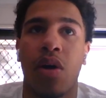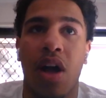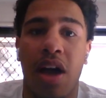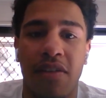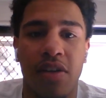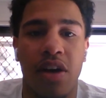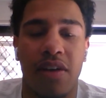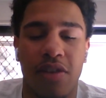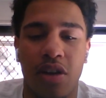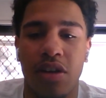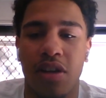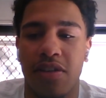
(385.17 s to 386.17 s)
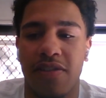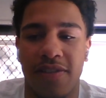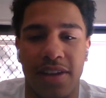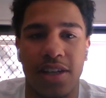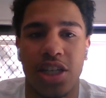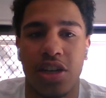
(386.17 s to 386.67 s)
Well, I've got a lot of
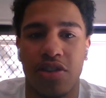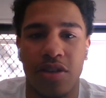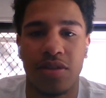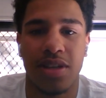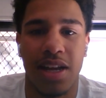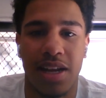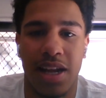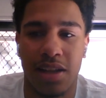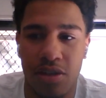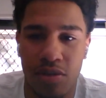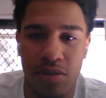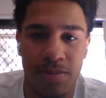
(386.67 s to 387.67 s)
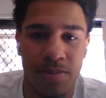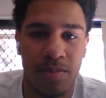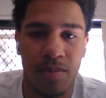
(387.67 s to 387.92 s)
finishing drills that I like doing,